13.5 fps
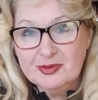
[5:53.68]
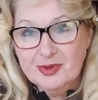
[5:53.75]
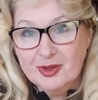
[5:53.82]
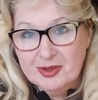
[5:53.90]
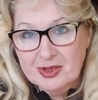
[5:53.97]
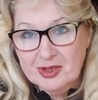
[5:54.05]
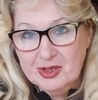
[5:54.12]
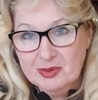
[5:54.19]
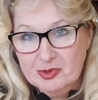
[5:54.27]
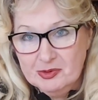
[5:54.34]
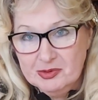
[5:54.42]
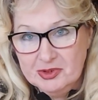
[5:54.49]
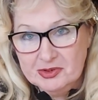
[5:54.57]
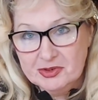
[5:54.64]
Talking
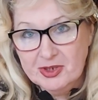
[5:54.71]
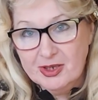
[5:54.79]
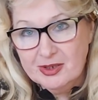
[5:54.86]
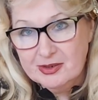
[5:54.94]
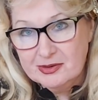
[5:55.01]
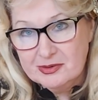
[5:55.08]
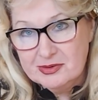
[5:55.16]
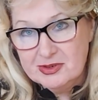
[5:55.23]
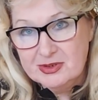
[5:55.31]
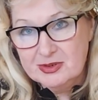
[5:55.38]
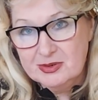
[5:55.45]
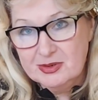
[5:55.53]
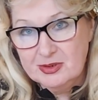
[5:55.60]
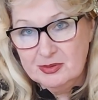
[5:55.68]
about the
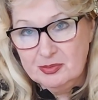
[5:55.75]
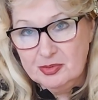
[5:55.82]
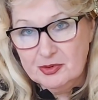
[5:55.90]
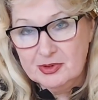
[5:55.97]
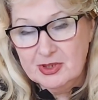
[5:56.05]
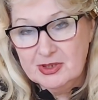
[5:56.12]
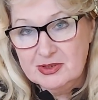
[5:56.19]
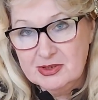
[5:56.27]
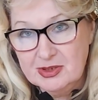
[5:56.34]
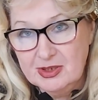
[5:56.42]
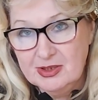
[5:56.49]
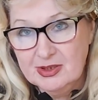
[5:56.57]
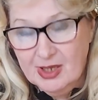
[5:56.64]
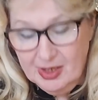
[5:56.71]
truckers' protest
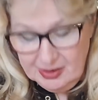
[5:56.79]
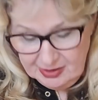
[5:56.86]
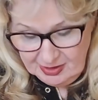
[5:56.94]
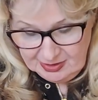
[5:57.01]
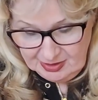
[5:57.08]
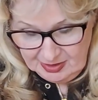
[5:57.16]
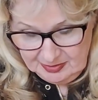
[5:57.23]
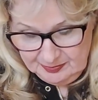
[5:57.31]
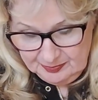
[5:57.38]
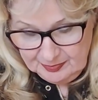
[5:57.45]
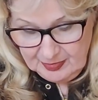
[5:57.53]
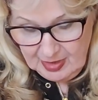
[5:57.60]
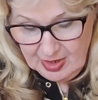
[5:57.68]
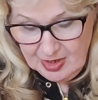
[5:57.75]
in Canada.
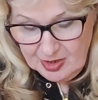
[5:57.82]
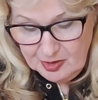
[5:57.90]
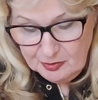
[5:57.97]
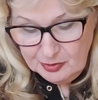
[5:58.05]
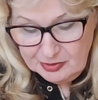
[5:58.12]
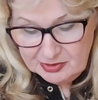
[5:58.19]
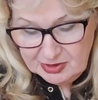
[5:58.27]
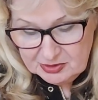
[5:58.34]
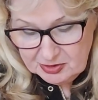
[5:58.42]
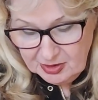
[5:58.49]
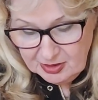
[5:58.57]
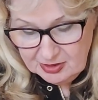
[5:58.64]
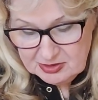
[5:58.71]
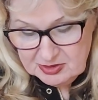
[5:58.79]
Will the
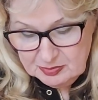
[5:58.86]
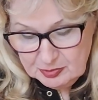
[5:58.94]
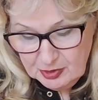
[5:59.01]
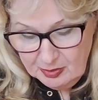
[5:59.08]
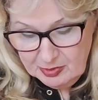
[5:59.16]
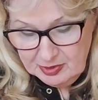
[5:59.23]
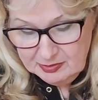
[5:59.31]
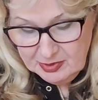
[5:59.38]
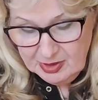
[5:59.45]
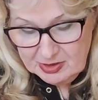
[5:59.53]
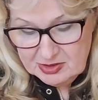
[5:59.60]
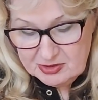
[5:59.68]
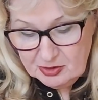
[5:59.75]
truckers' problem get